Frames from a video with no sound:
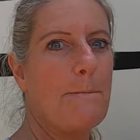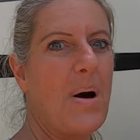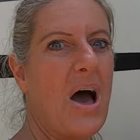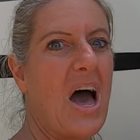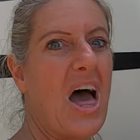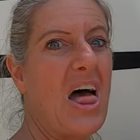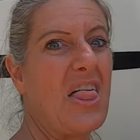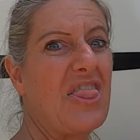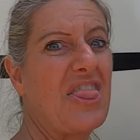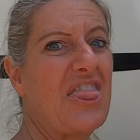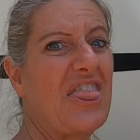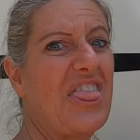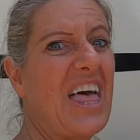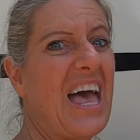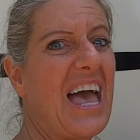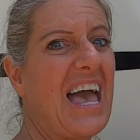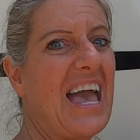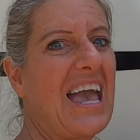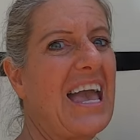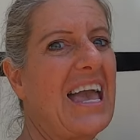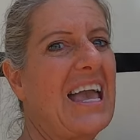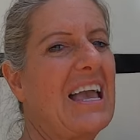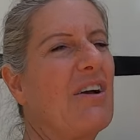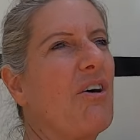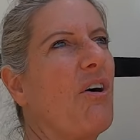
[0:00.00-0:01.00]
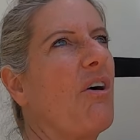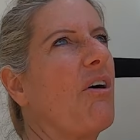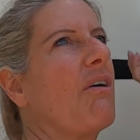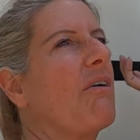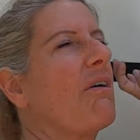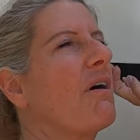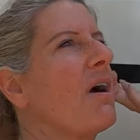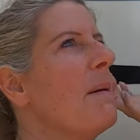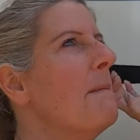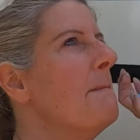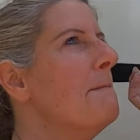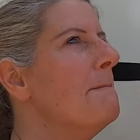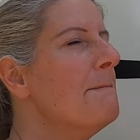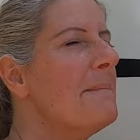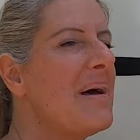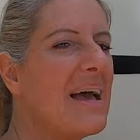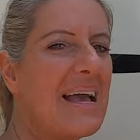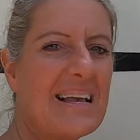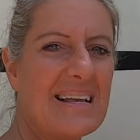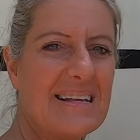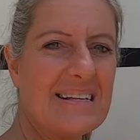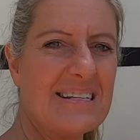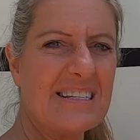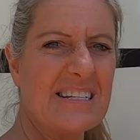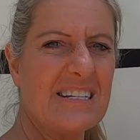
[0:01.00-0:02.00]
but they are
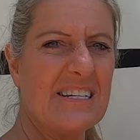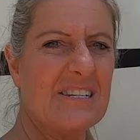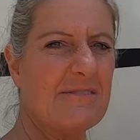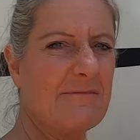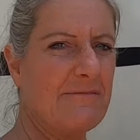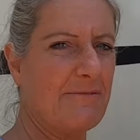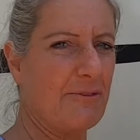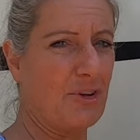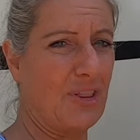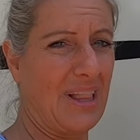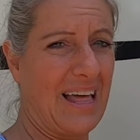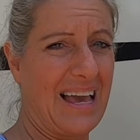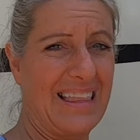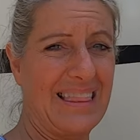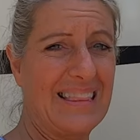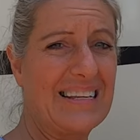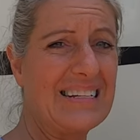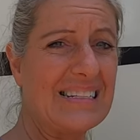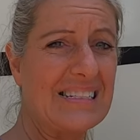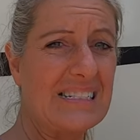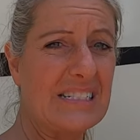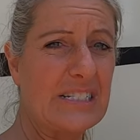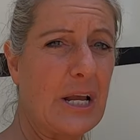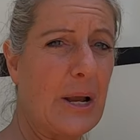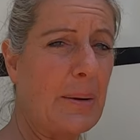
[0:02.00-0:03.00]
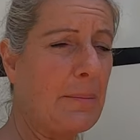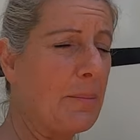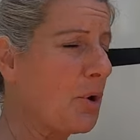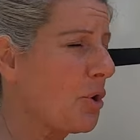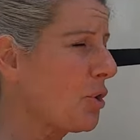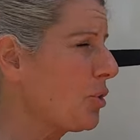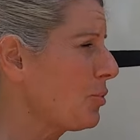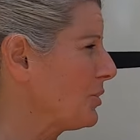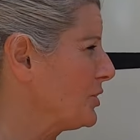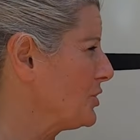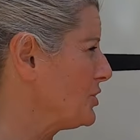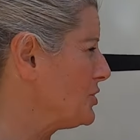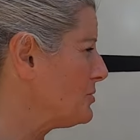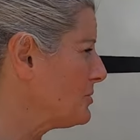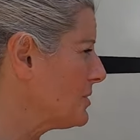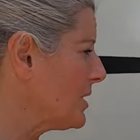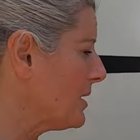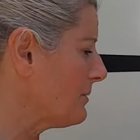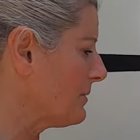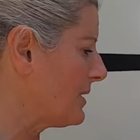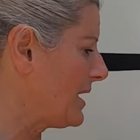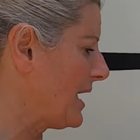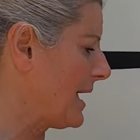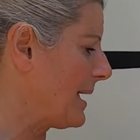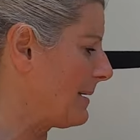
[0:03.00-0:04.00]
amazing for like this summer when you
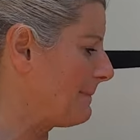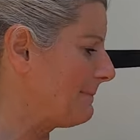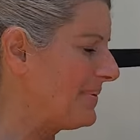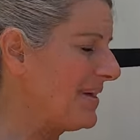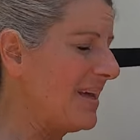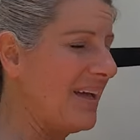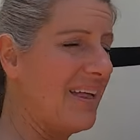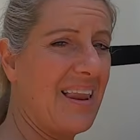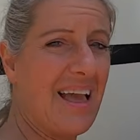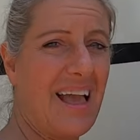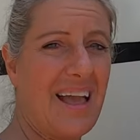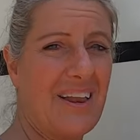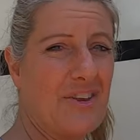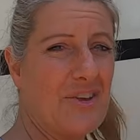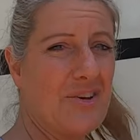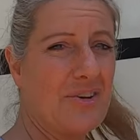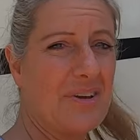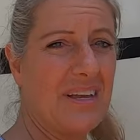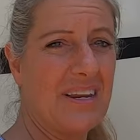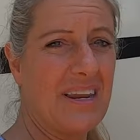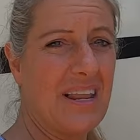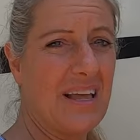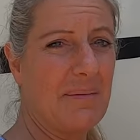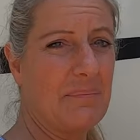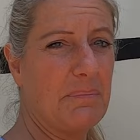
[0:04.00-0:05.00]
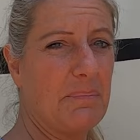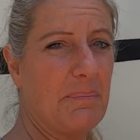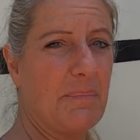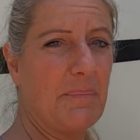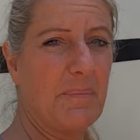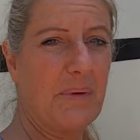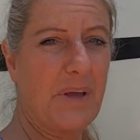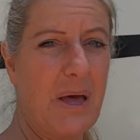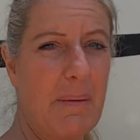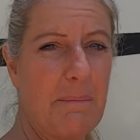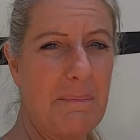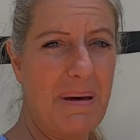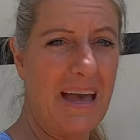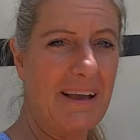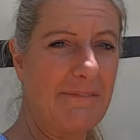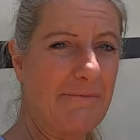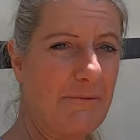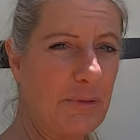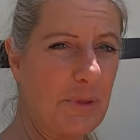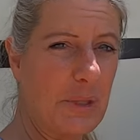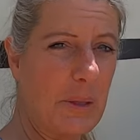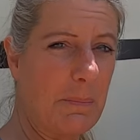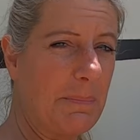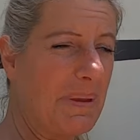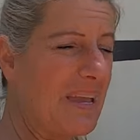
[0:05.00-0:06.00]
go camping and you can come
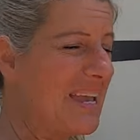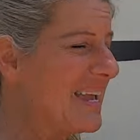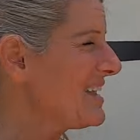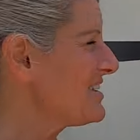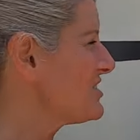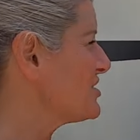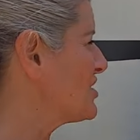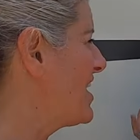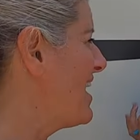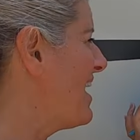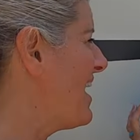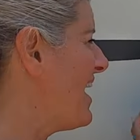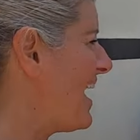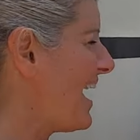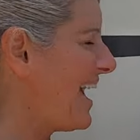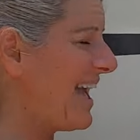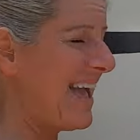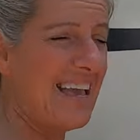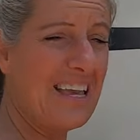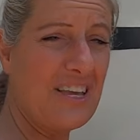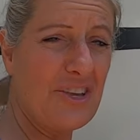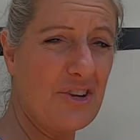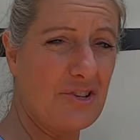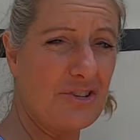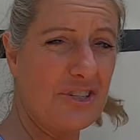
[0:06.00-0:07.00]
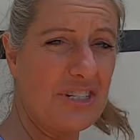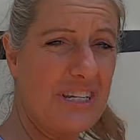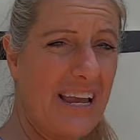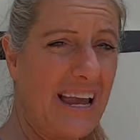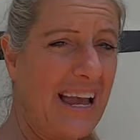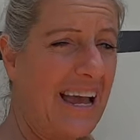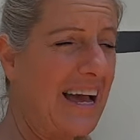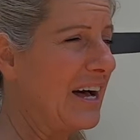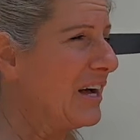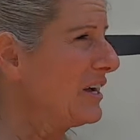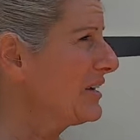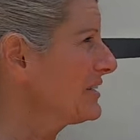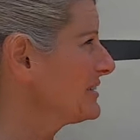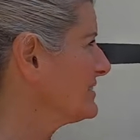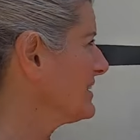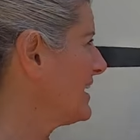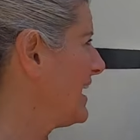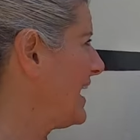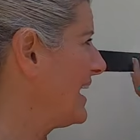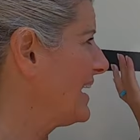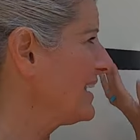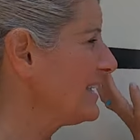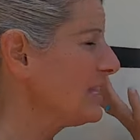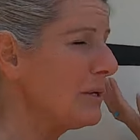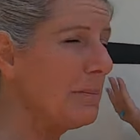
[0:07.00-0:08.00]
back from the beach, hang your towels,
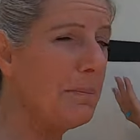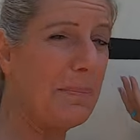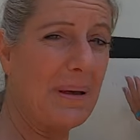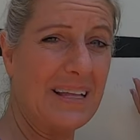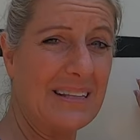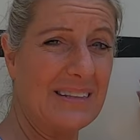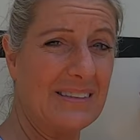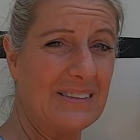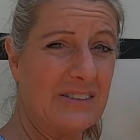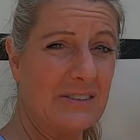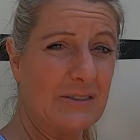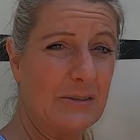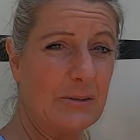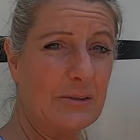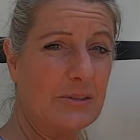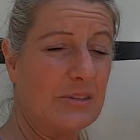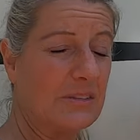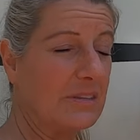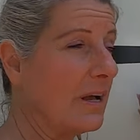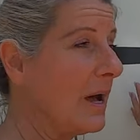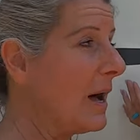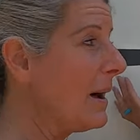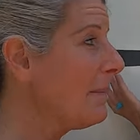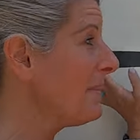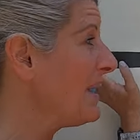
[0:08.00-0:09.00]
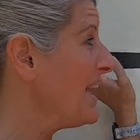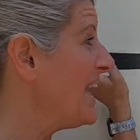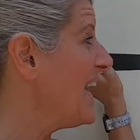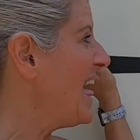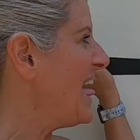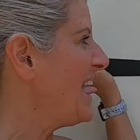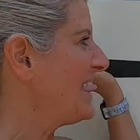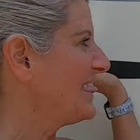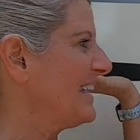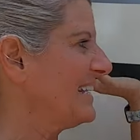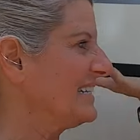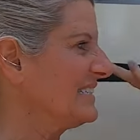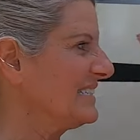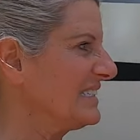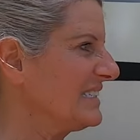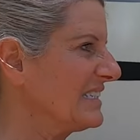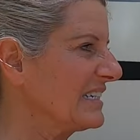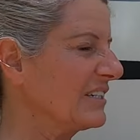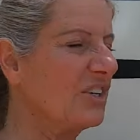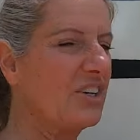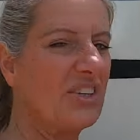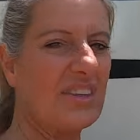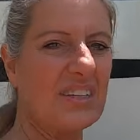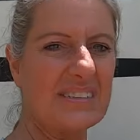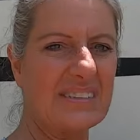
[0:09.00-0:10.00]
hang your bathing suits up. They
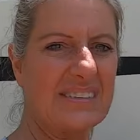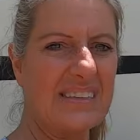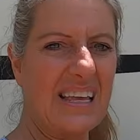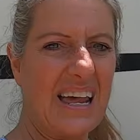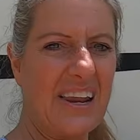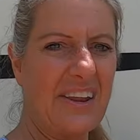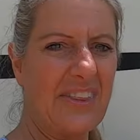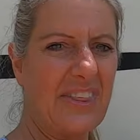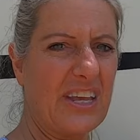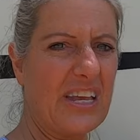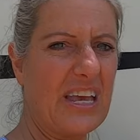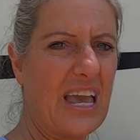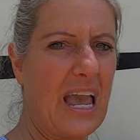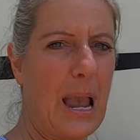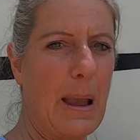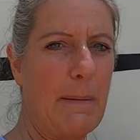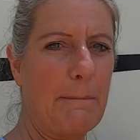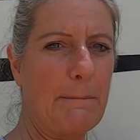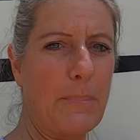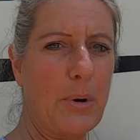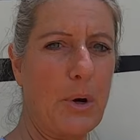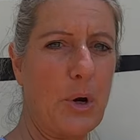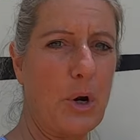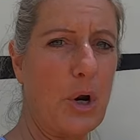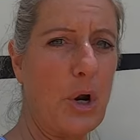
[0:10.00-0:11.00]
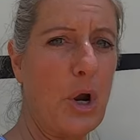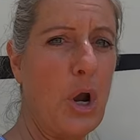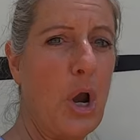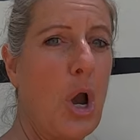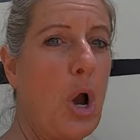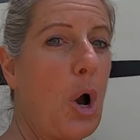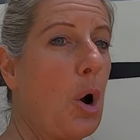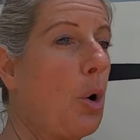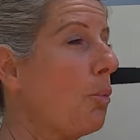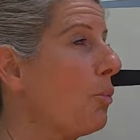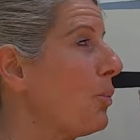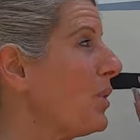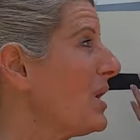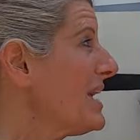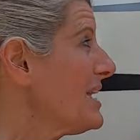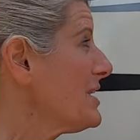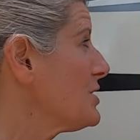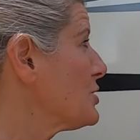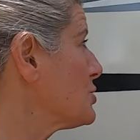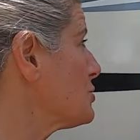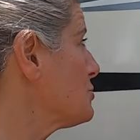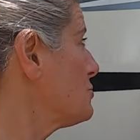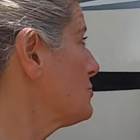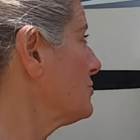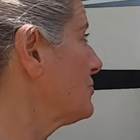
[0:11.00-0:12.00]
stick on the side of the camper. We
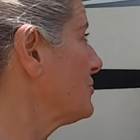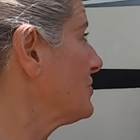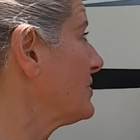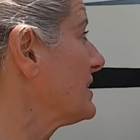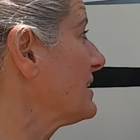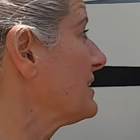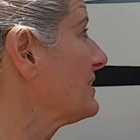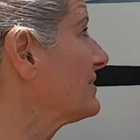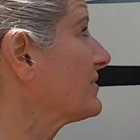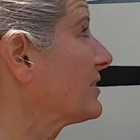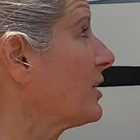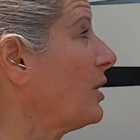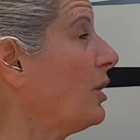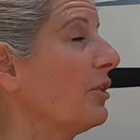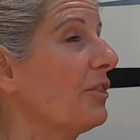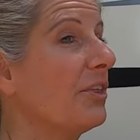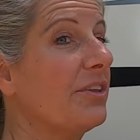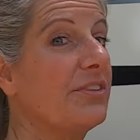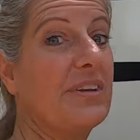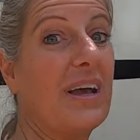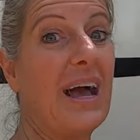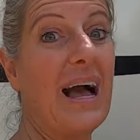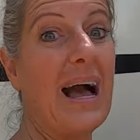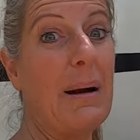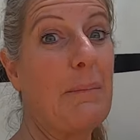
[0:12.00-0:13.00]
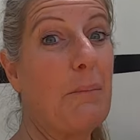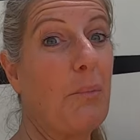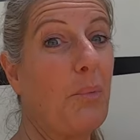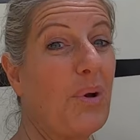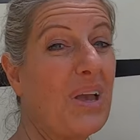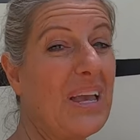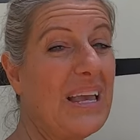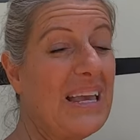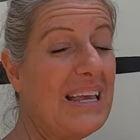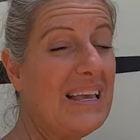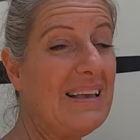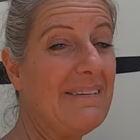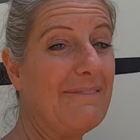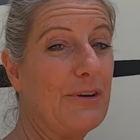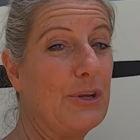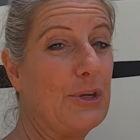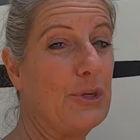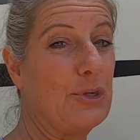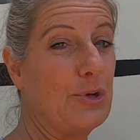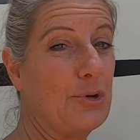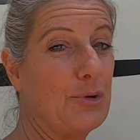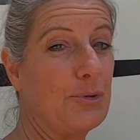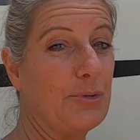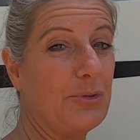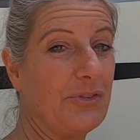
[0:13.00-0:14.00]
use these all the time. We
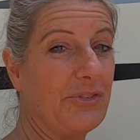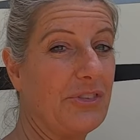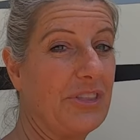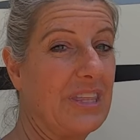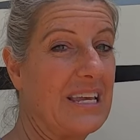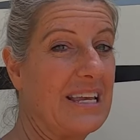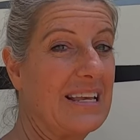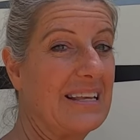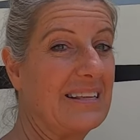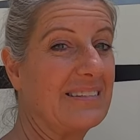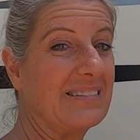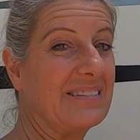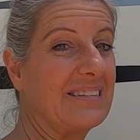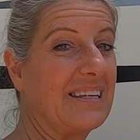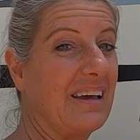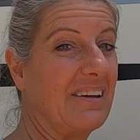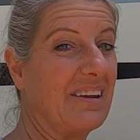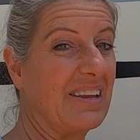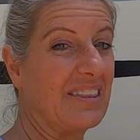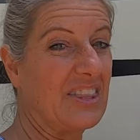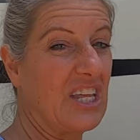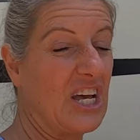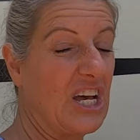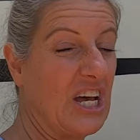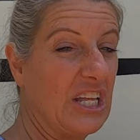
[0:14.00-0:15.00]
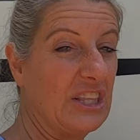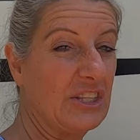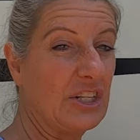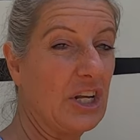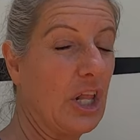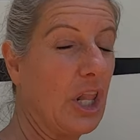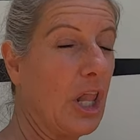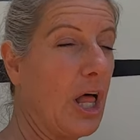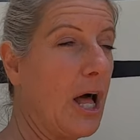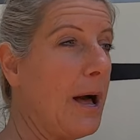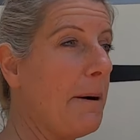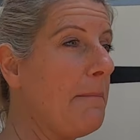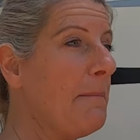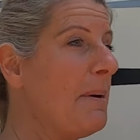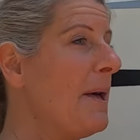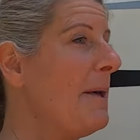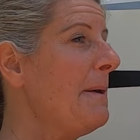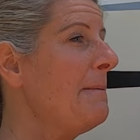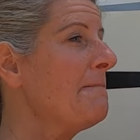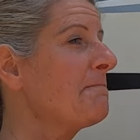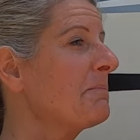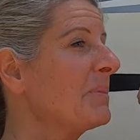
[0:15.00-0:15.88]
even use these down at the hunting club